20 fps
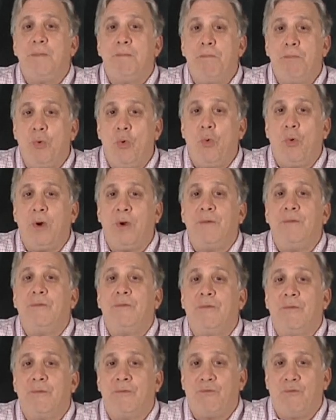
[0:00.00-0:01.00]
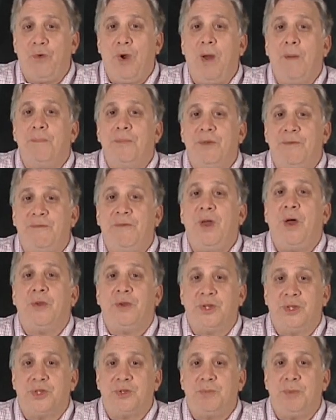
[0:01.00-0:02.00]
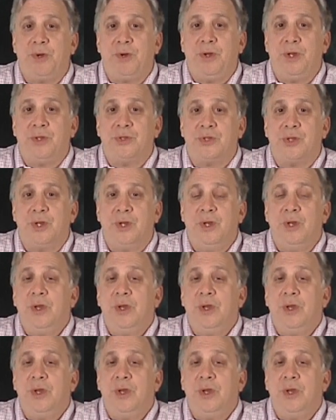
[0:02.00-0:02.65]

born from the Feld experience.